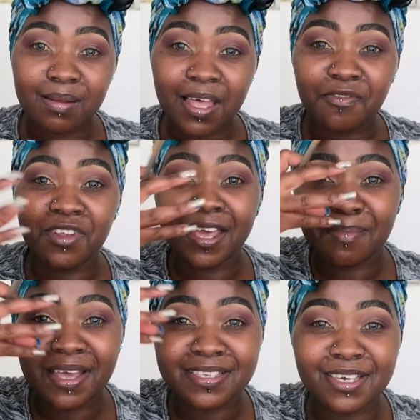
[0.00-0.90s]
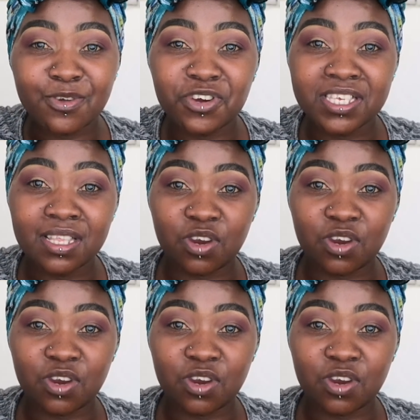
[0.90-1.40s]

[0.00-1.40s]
I feel like you can already see